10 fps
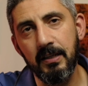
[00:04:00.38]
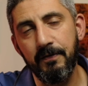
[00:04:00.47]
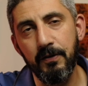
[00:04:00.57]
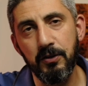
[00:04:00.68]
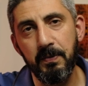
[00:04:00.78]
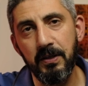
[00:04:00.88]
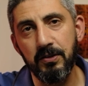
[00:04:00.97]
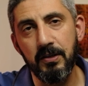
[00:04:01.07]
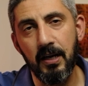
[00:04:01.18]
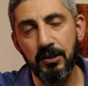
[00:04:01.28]
the first
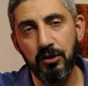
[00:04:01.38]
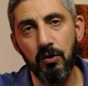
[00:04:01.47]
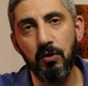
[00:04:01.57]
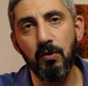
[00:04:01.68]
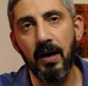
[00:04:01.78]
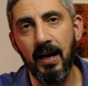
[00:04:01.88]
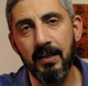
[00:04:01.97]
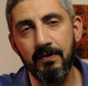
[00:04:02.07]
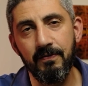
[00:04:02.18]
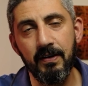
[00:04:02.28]
picture that I show you
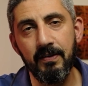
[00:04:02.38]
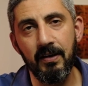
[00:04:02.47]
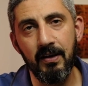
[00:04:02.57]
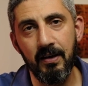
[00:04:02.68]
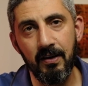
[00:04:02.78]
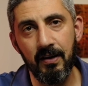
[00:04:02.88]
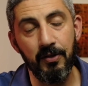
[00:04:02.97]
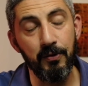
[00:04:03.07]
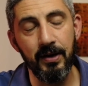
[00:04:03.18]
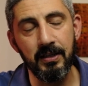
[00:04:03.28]
at
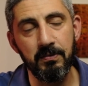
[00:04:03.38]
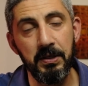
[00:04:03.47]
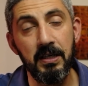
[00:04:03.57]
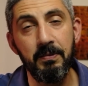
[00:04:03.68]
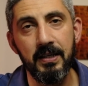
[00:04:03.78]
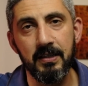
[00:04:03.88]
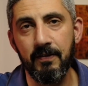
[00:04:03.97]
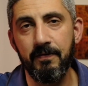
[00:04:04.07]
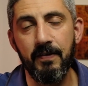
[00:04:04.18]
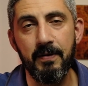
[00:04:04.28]
300 millimeters
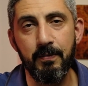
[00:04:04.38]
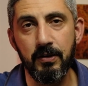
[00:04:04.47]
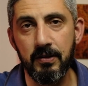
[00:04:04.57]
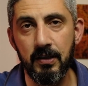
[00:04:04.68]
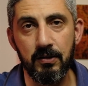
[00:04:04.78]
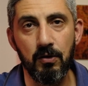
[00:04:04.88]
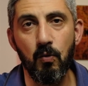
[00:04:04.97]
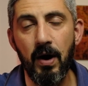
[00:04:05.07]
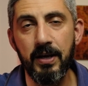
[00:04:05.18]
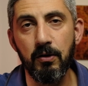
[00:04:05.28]
at 5.6, so
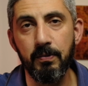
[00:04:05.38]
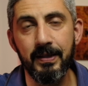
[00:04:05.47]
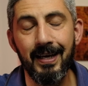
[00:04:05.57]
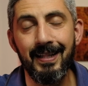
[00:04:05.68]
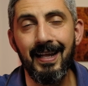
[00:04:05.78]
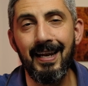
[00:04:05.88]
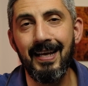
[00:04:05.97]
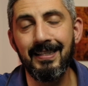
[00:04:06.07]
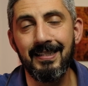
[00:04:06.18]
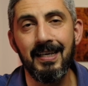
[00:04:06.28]
wide open, and the
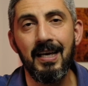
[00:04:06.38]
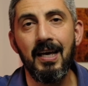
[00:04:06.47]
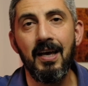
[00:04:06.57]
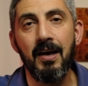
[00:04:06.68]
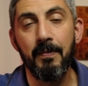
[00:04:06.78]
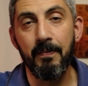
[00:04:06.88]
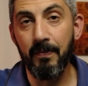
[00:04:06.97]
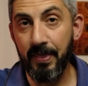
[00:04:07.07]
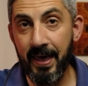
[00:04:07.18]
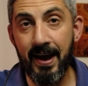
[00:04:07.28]
lens
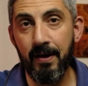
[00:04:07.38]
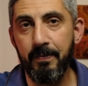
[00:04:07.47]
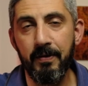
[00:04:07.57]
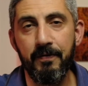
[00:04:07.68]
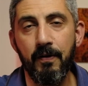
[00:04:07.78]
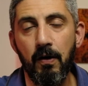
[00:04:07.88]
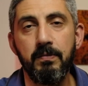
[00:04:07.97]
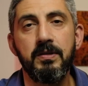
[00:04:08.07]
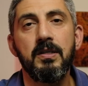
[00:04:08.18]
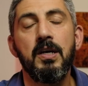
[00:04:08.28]
there
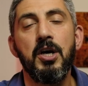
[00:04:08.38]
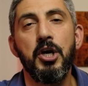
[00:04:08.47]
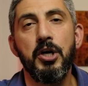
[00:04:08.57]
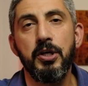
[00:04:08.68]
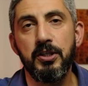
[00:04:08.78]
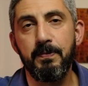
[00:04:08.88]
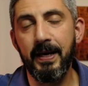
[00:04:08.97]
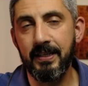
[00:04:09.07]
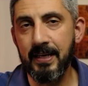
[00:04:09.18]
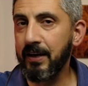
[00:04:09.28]
performs
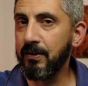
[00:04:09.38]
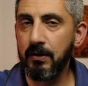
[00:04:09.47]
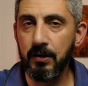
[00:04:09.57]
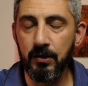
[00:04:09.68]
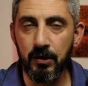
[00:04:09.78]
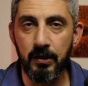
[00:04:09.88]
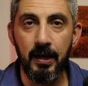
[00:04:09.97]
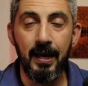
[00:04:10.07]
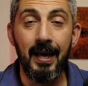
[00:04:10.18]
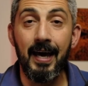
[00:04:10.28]
spectacularly good.
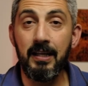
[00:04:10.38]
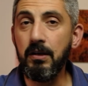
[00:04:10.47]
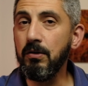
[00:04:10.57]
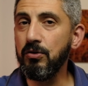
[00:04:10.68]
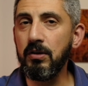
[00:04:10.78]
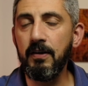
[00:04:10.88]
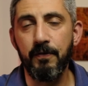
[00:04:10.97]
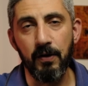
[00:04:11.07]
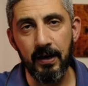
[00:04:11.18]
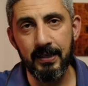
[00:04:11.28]
And usually
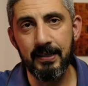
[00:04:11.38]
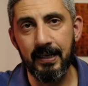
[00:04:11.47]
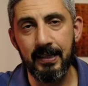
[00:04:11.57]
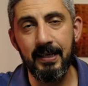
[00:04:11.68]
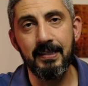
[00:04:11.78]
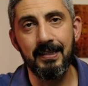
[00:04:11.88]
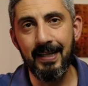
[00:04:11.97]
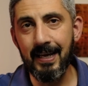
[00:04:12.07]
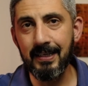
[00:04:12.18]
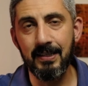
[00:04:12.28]
for a lens like this,
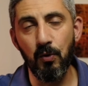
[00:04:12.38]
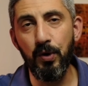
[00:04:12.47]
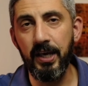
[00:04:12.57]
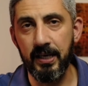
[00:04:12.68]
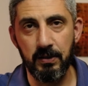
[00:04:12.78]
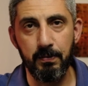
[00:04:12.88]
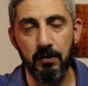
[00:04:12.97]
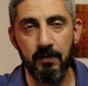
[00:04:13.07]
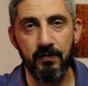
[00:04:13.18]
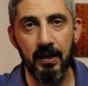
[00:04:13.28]
that is the weakest
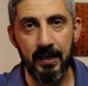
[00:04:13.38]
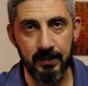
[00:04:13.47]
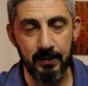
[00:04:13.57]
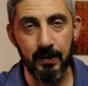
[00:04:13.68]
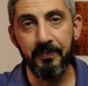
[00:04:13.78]
spot of the lens.